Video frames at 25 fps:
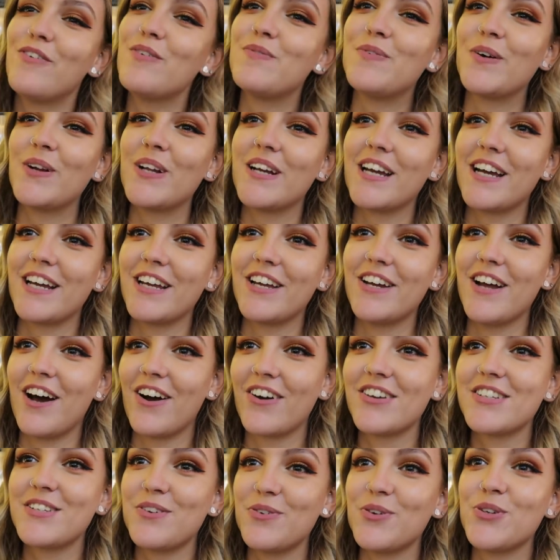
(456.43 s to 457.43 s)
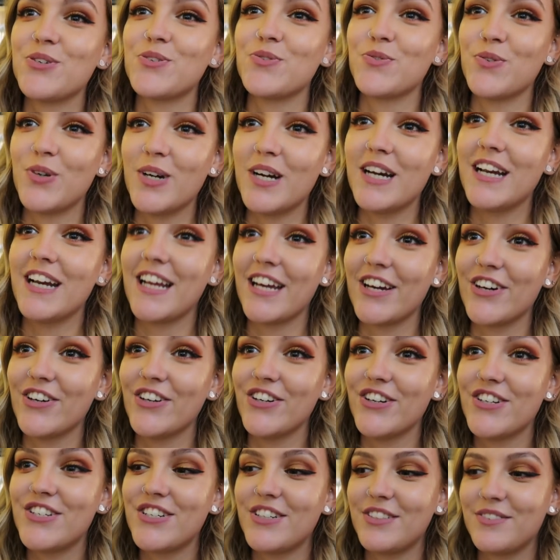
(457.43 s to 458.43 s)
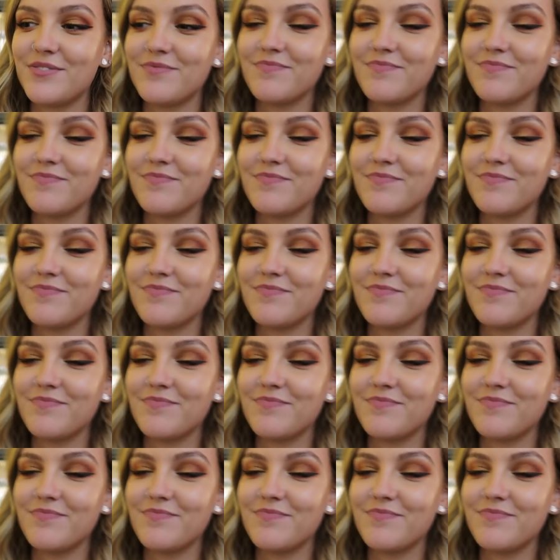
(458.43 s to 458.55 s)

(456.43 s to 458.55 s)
for bullying, you know, because it was really good.